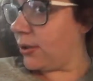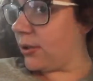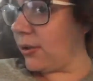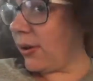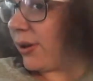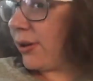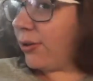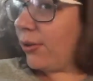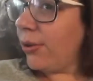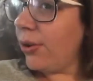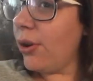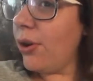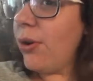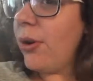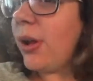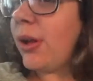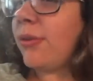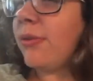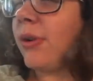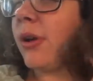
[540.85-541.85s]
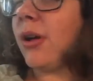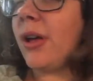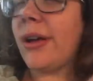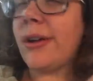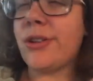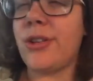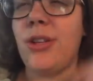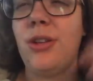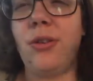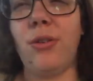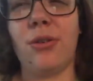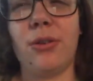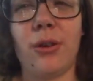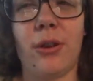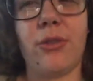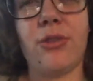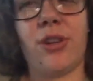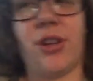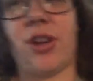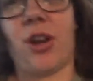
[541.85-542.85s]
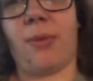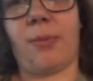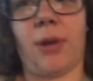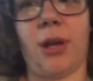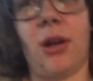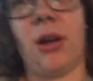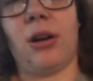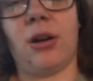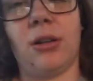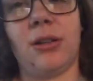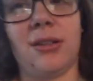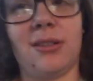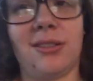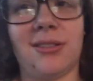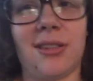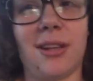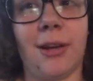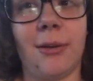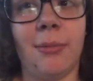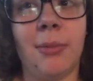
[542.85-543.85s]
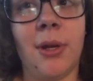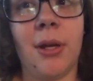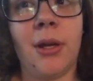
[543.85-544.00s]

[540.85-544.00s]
So I don't know if I'll actually do a grocery shopping haul this time.